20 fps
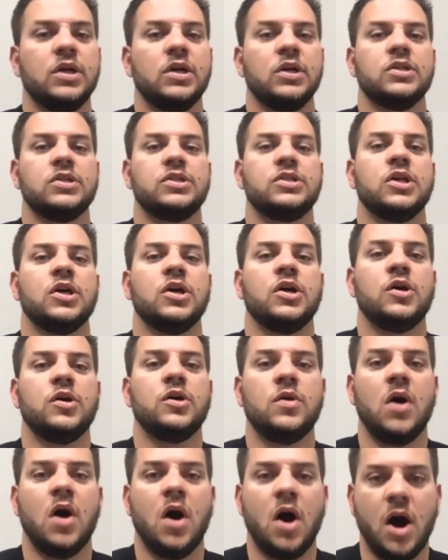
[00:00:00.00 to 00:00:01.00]

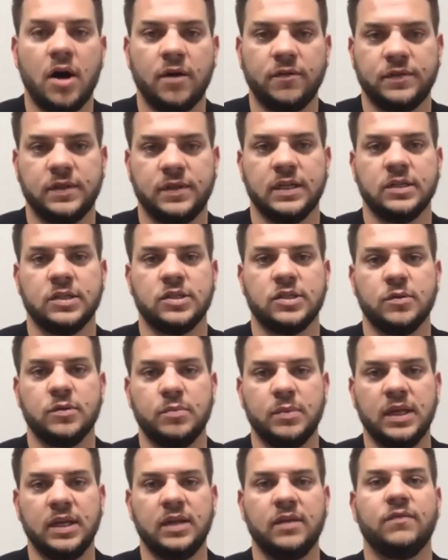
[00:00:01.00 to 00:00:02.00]
So often, so
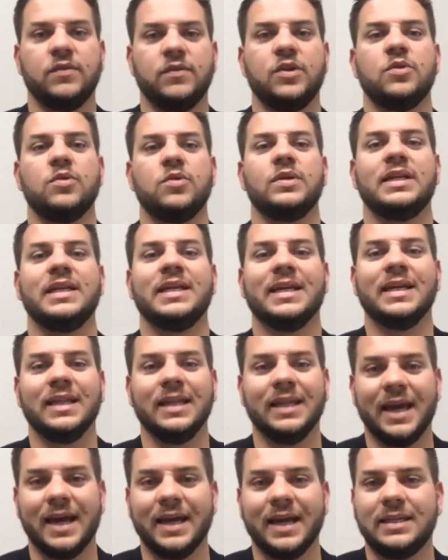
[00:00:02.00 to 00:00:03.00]
many of you
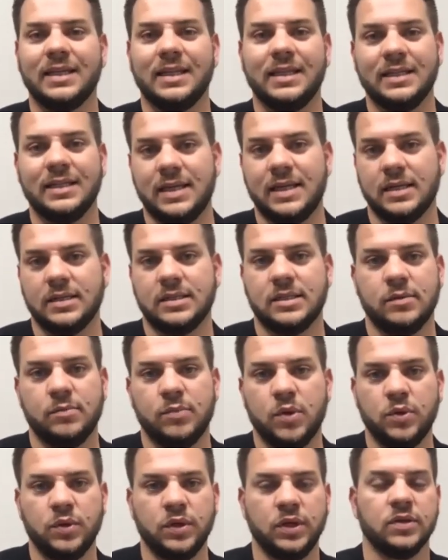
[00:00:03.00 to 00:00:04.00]
neglect the
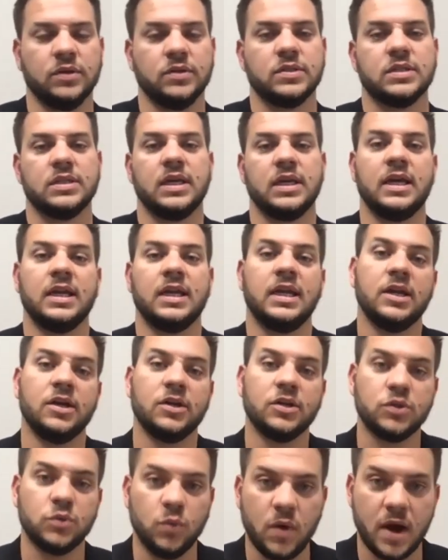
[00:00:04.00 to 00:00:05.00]
testimonials, and
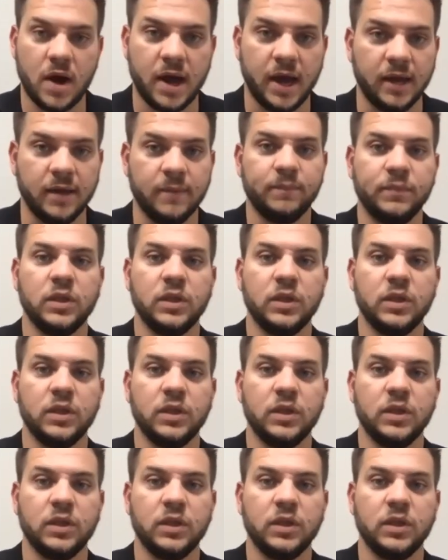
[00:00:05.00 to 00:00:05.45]
here's why.